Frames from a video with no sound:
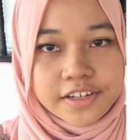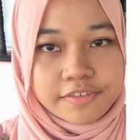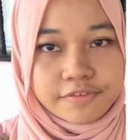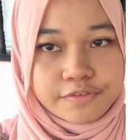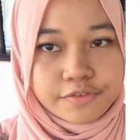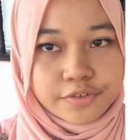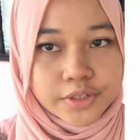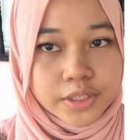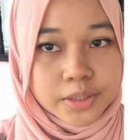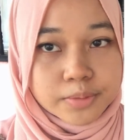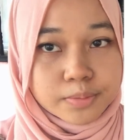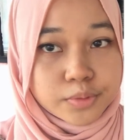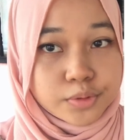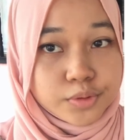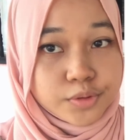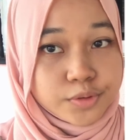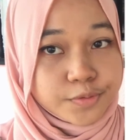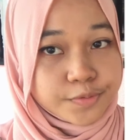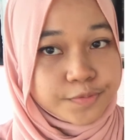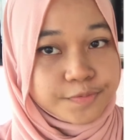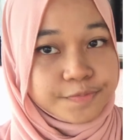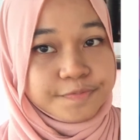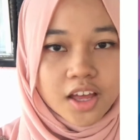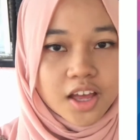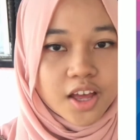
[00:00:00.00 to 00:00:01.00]
workbook,
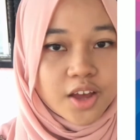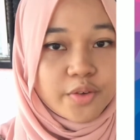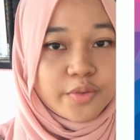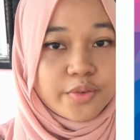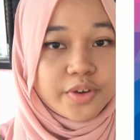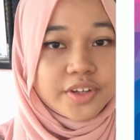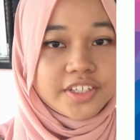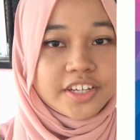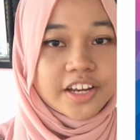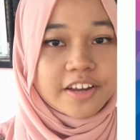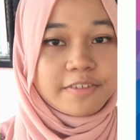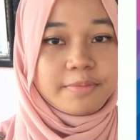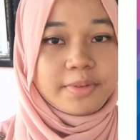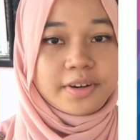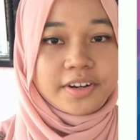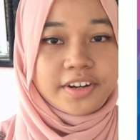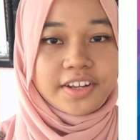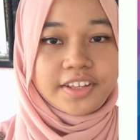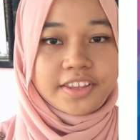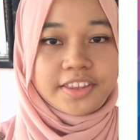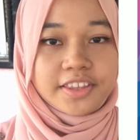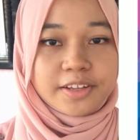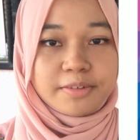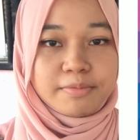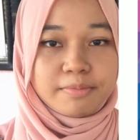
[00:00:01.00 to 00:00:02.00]
which have been
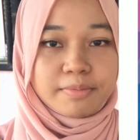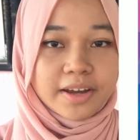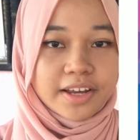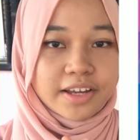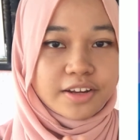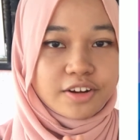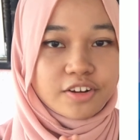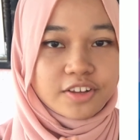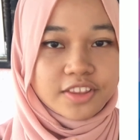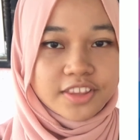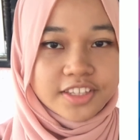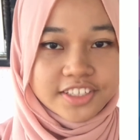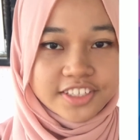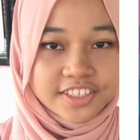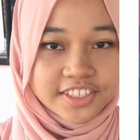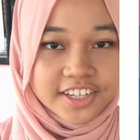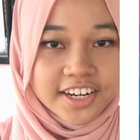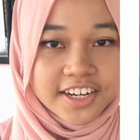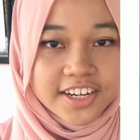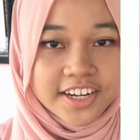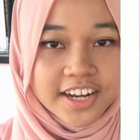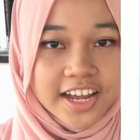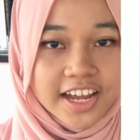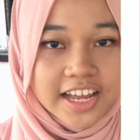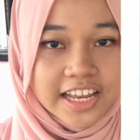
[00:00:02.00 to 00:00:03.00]
written by Dr
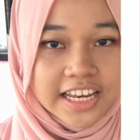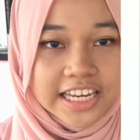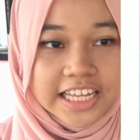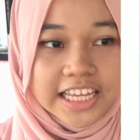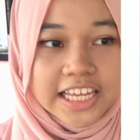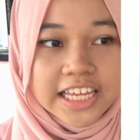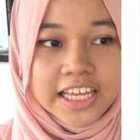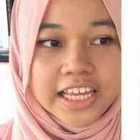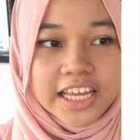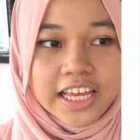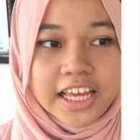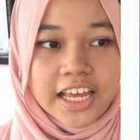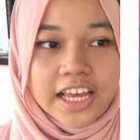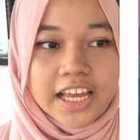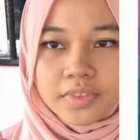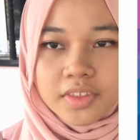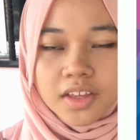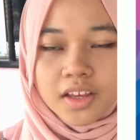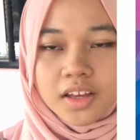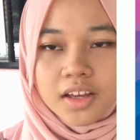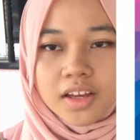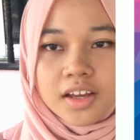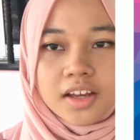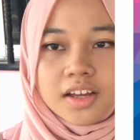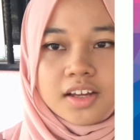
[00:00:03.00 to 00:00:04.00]
Shainna Ali.
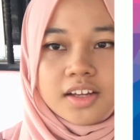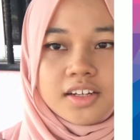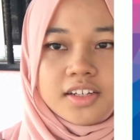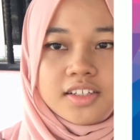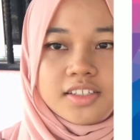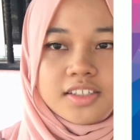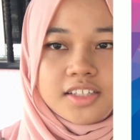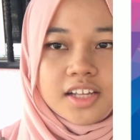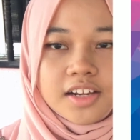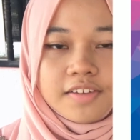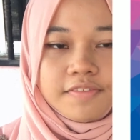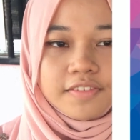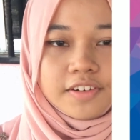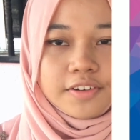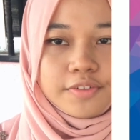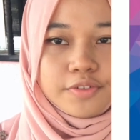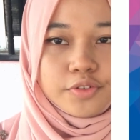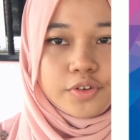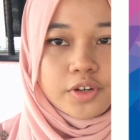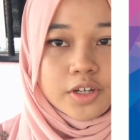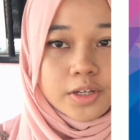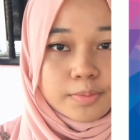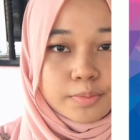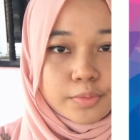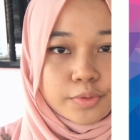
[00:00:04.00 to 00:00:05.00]
The self-love
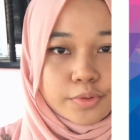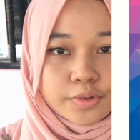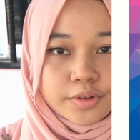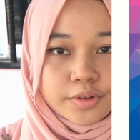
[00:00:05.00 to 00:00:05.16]
workbook